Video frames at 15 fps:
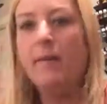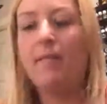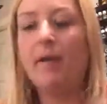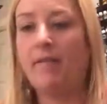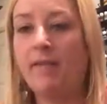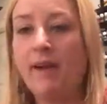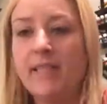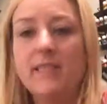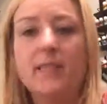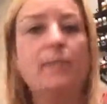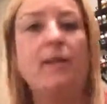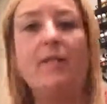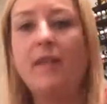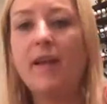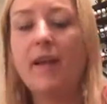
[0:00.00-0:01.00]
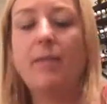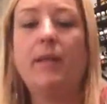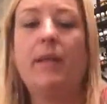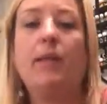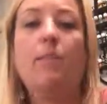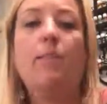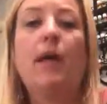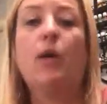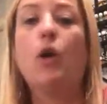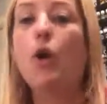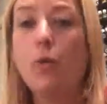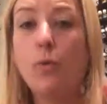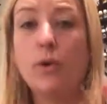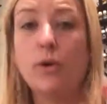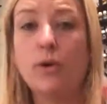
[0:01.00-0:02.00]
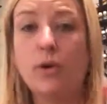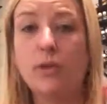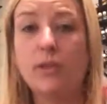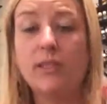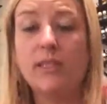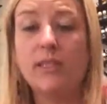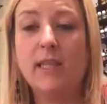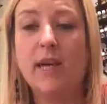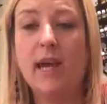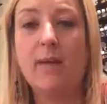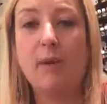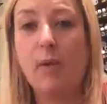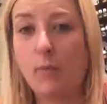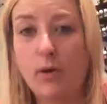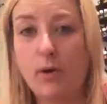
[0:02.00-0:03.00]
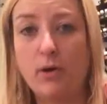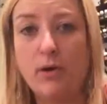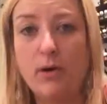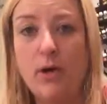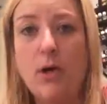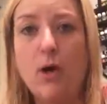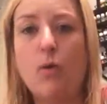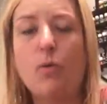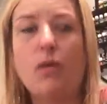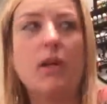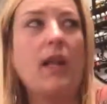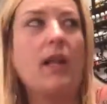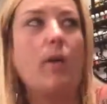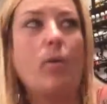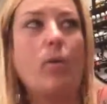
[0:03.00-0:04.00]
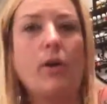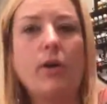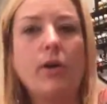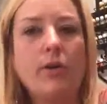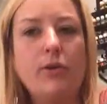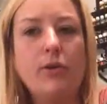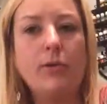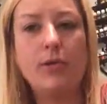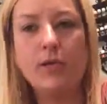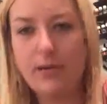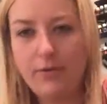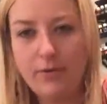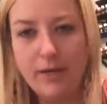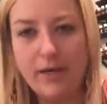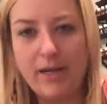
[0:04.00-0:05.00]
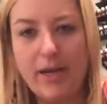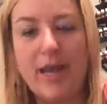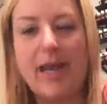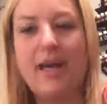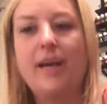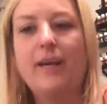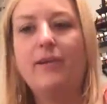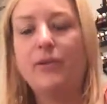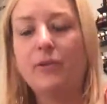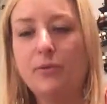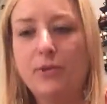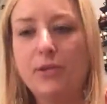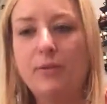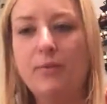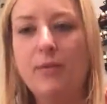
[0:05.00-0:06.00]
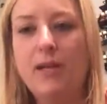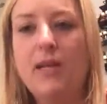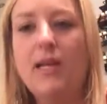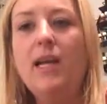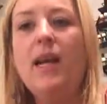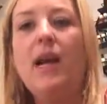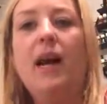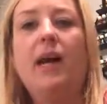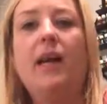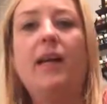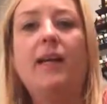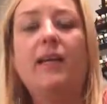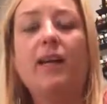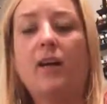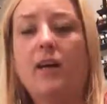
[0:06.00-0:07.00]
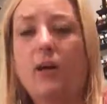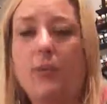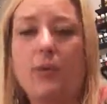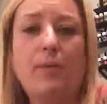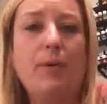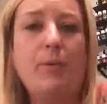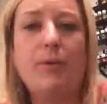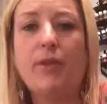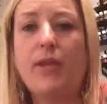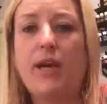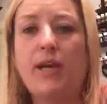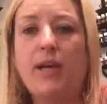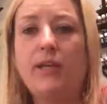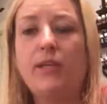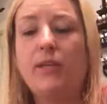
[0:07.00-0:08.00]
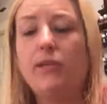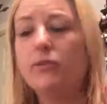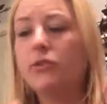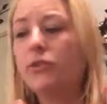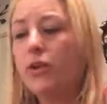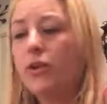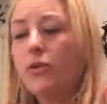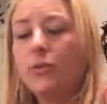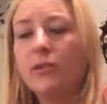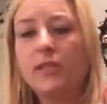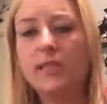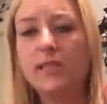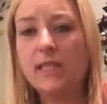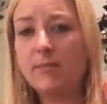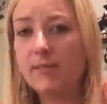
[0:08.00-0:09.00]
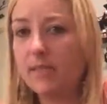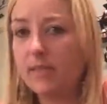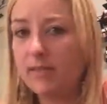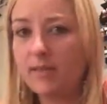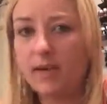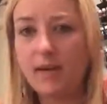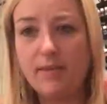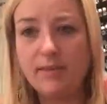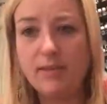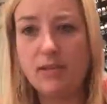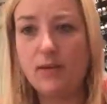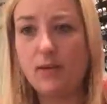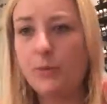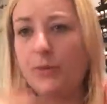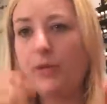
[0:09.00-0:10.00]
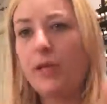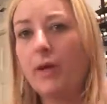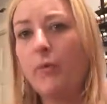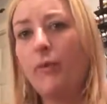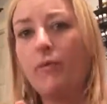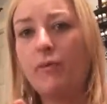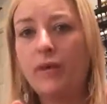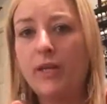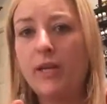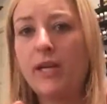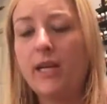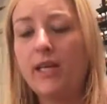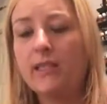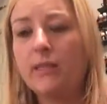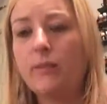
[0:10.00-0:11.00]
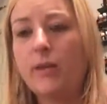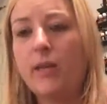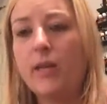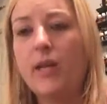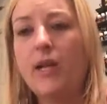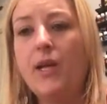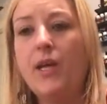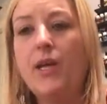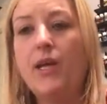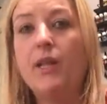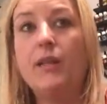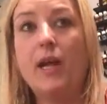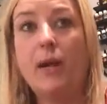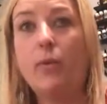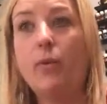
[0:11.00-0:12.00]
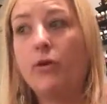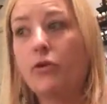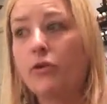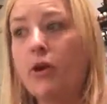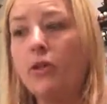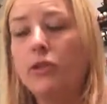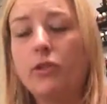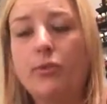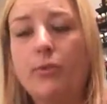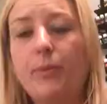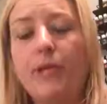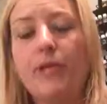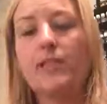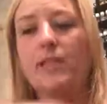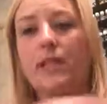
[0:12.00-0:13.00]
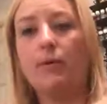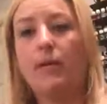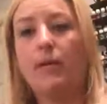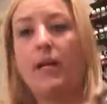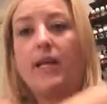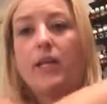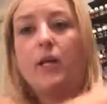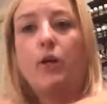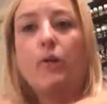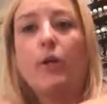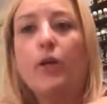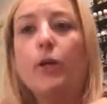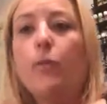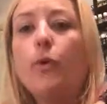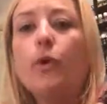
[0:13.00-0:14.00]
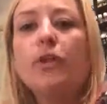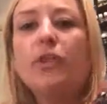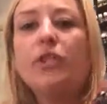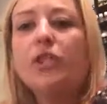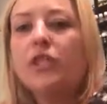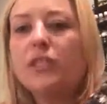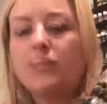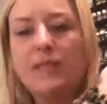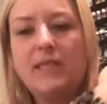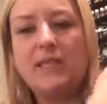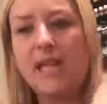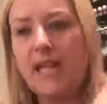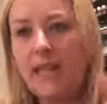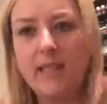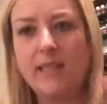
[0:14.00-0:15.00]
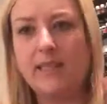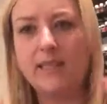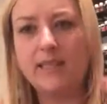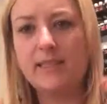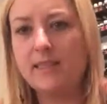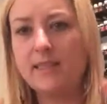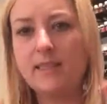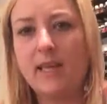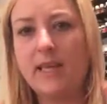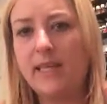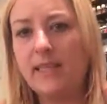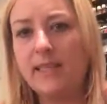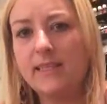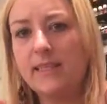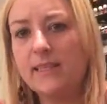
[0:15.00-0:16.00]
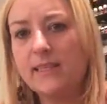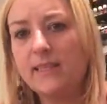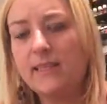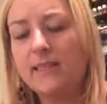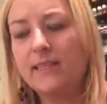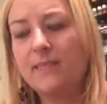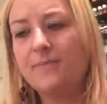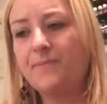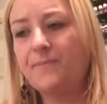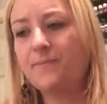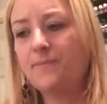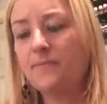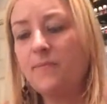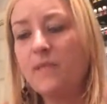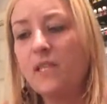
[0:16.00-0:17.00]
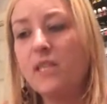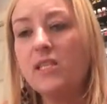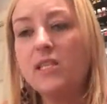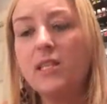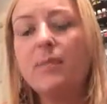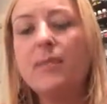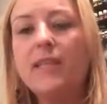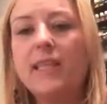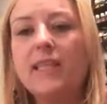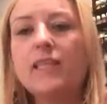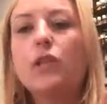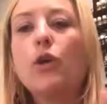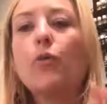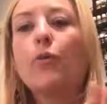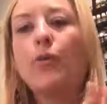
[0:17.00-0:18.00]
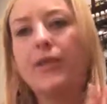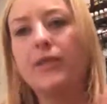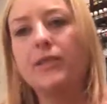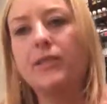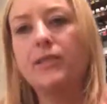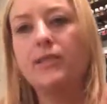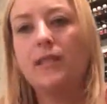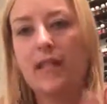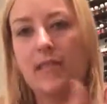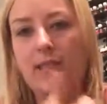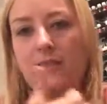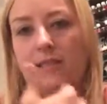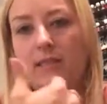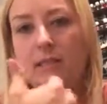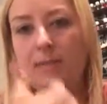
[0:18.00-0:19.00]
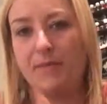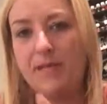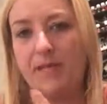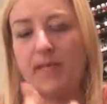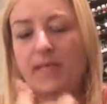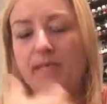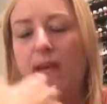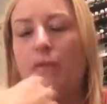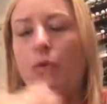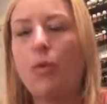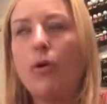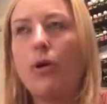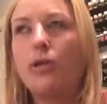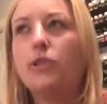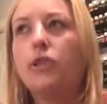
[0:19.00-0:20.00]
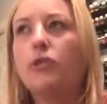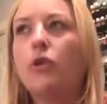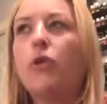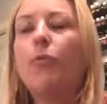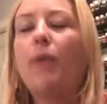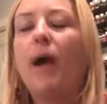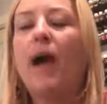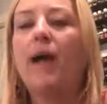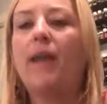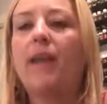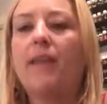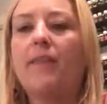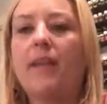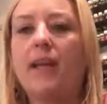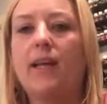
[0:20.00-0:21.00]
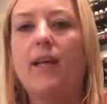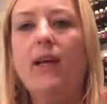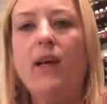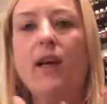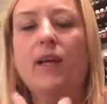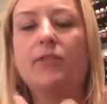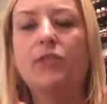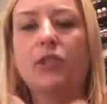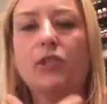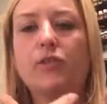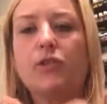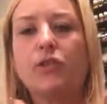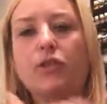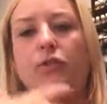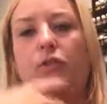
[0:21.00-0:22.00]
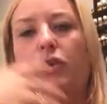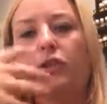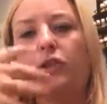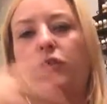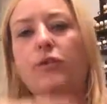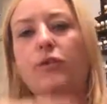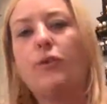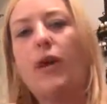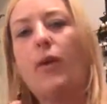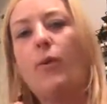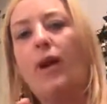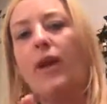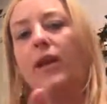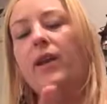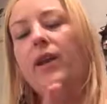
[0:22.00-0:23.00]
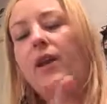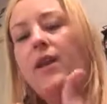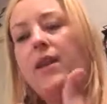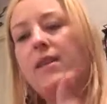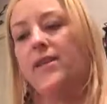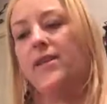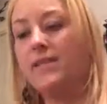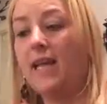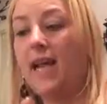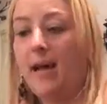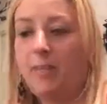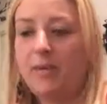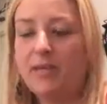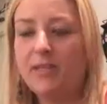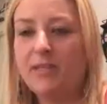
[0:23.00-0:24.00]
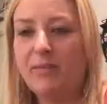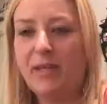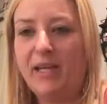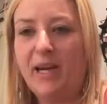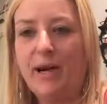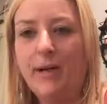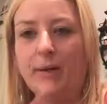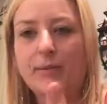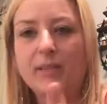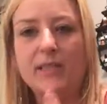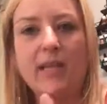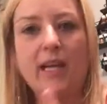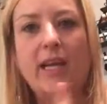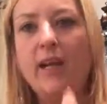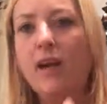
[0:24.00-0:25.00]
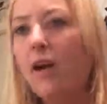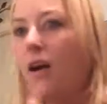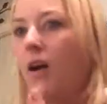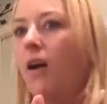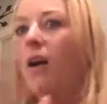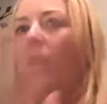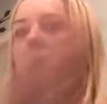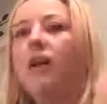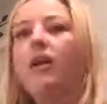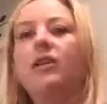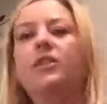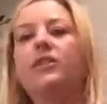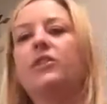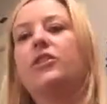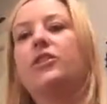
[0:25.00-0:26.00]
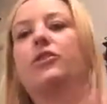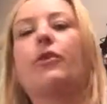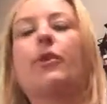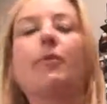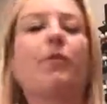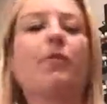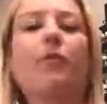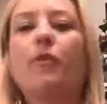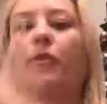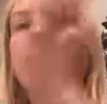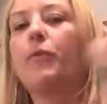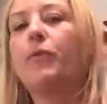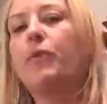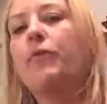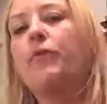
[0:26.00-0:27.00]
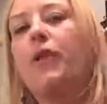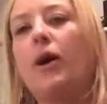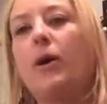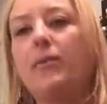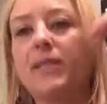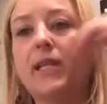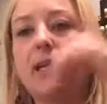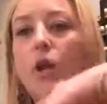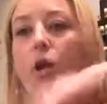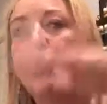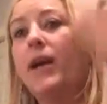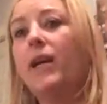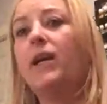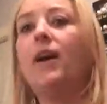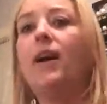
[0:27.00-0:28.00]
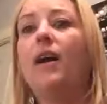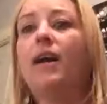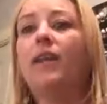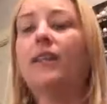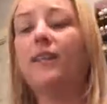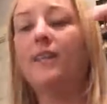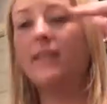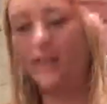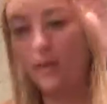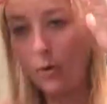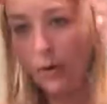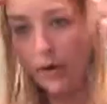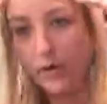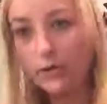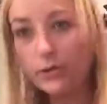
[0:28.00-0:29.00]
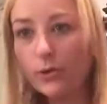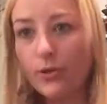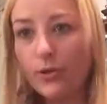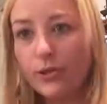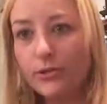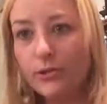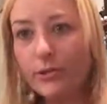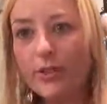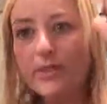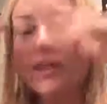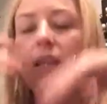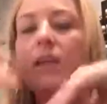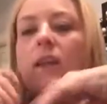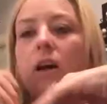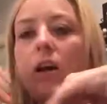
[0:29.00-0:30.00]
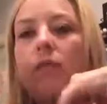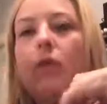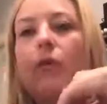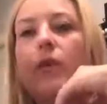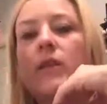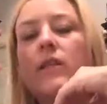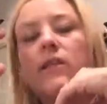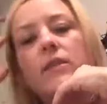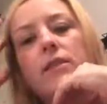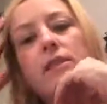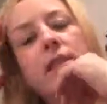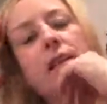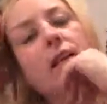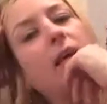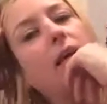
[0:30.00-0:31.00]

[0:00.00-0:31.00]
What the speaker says: My friends, my family, my coworkers at my work were like, what are you doing different? And I told them. And a couple of people that, struggle with the same stuff that I've struggled with, that we've really connected with, they were drawn to it because they were like, you know what, you wouldn't just be saying this. Like, this is something that's so real, like something that's I've wanted so bad and that I've searched for so long, so that when this happened to me, I was like, oh, screaming from the rooftops, like, oh my God, look at oils, oils, oils. I love oils.